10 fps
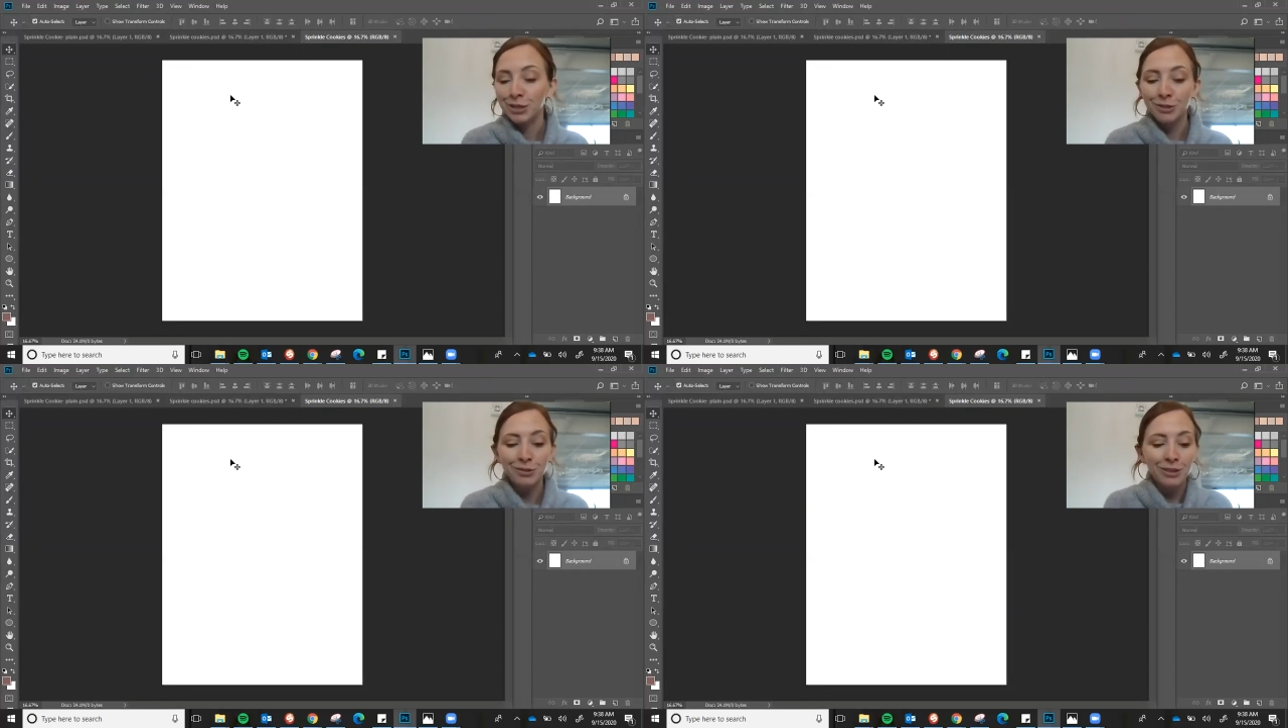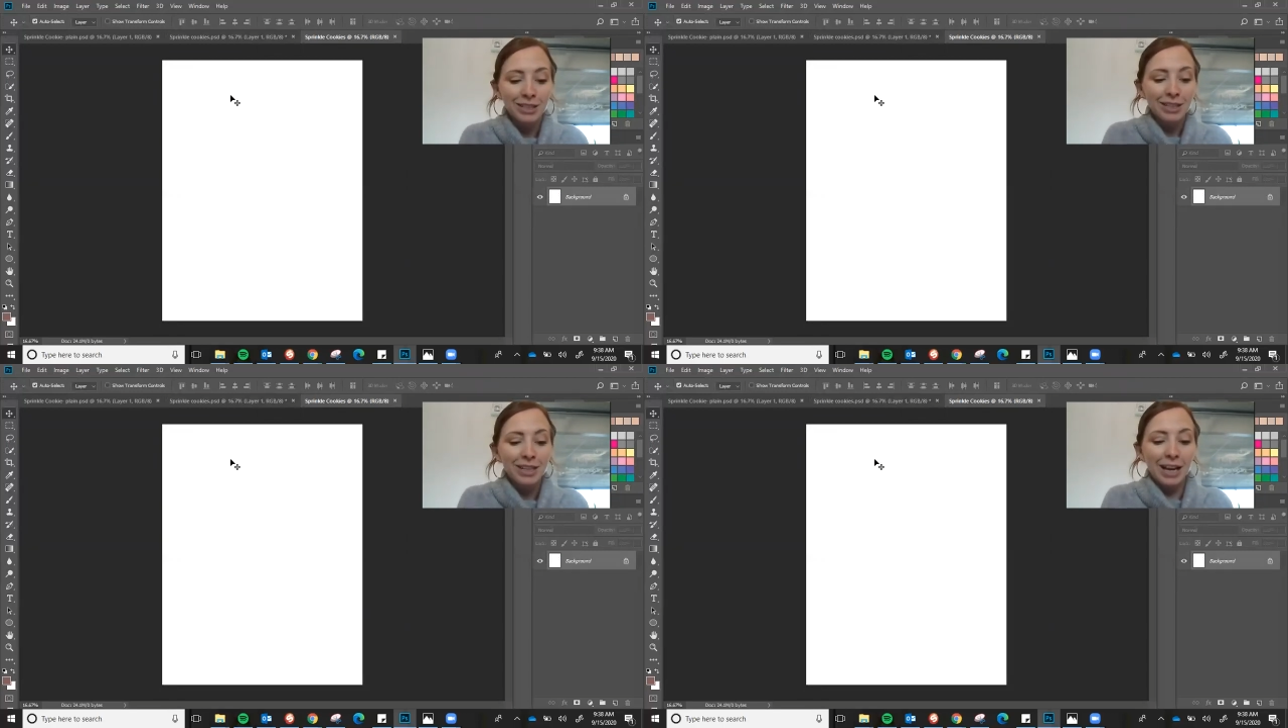to.
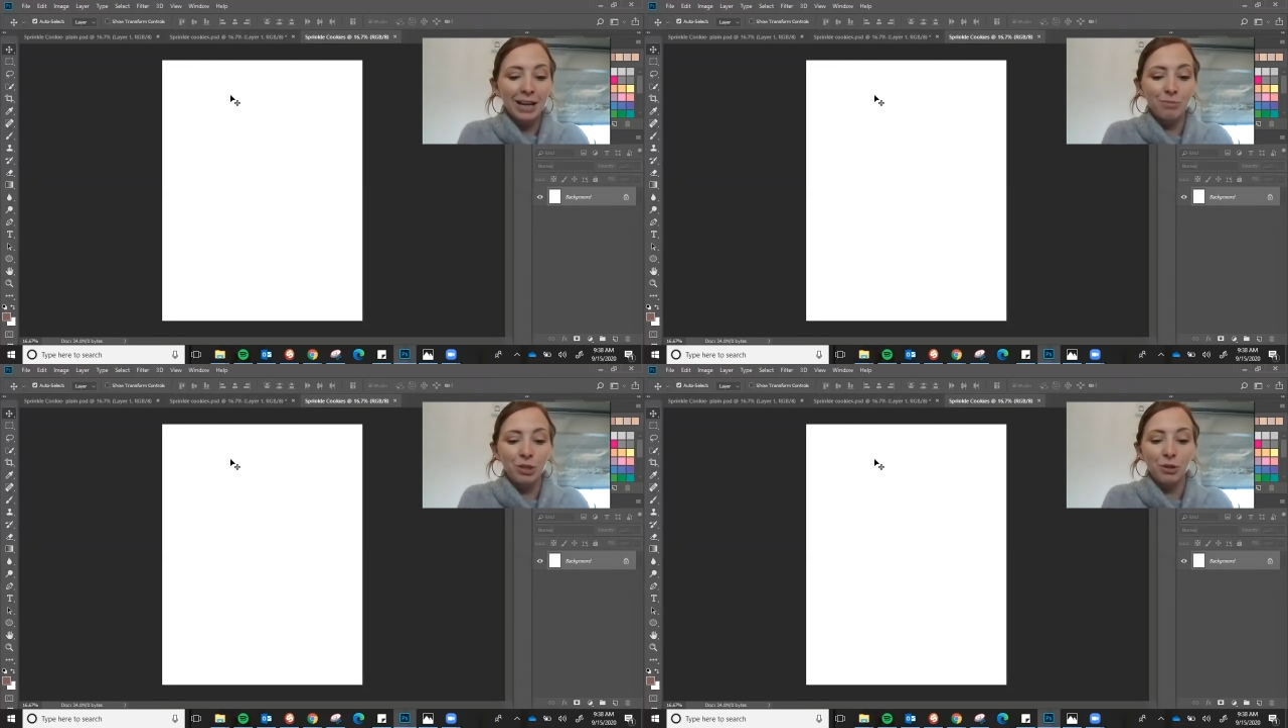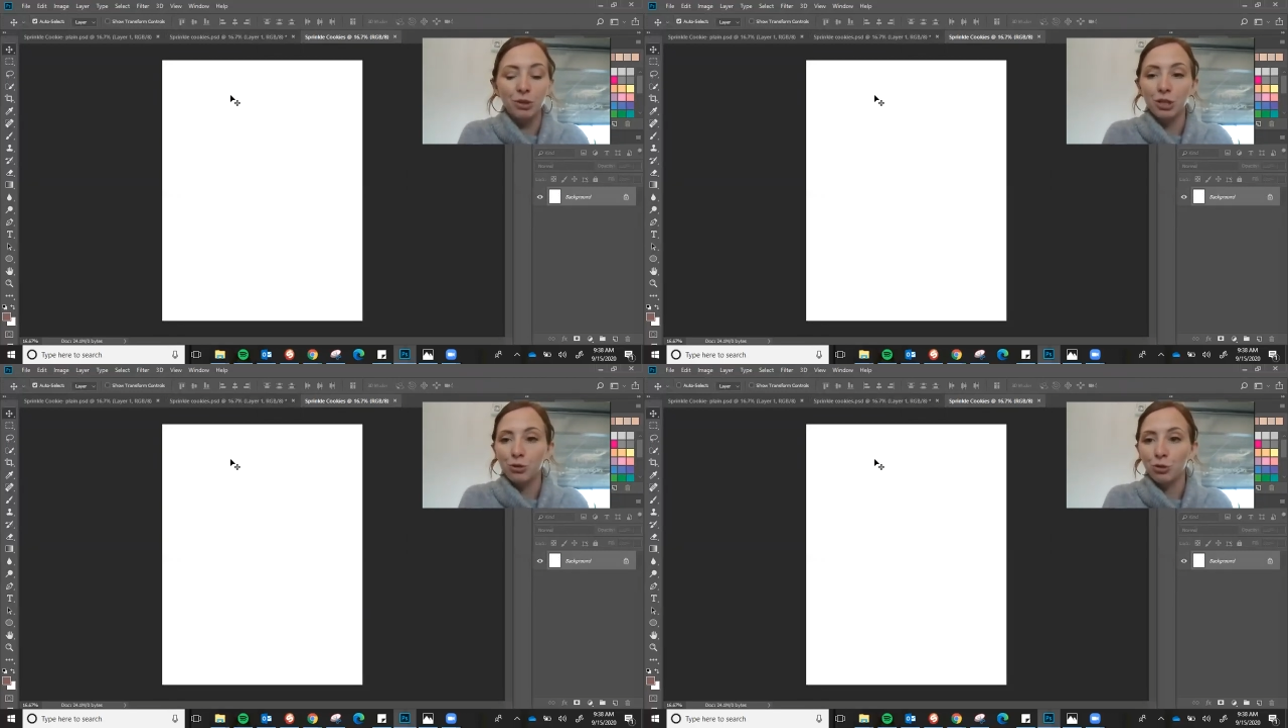Um, so
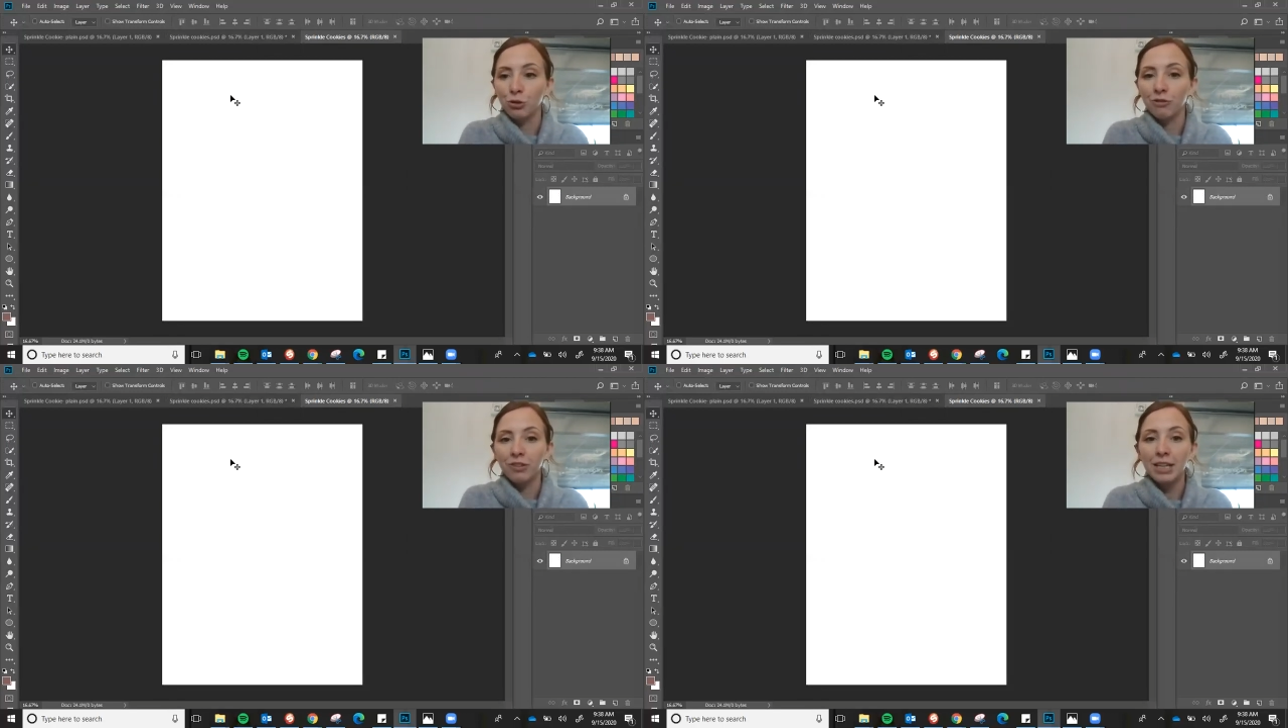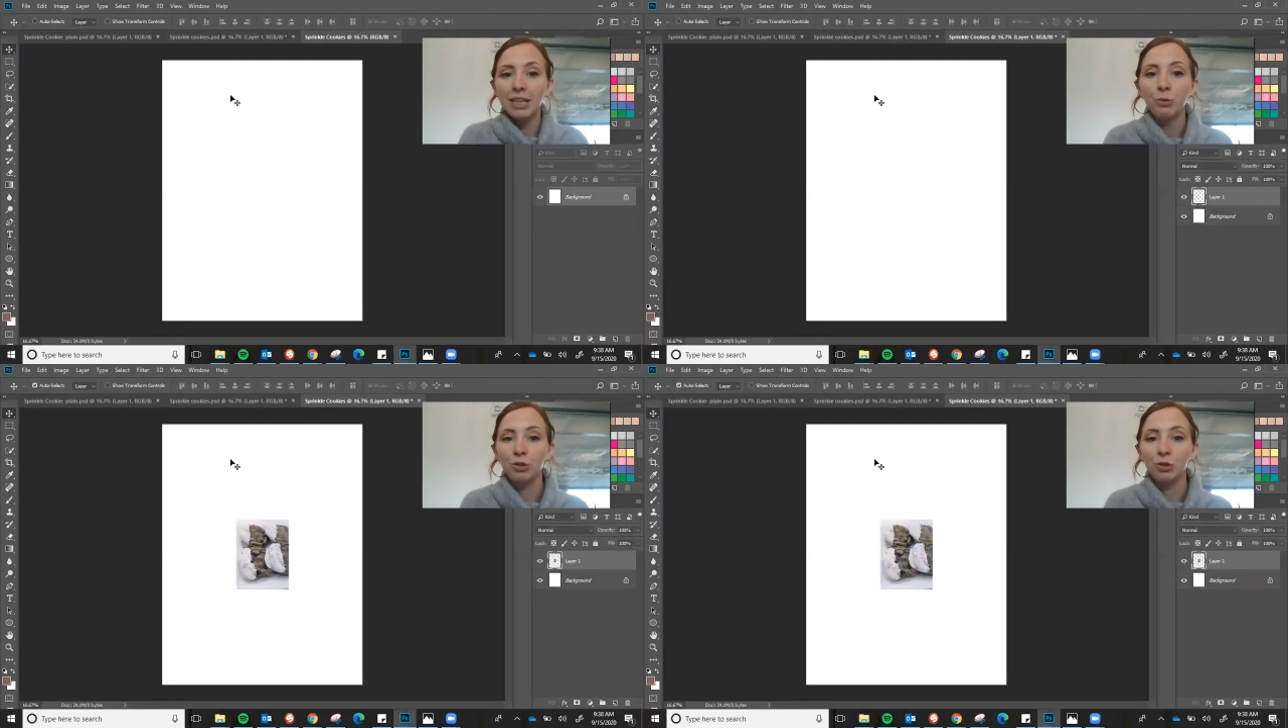control V,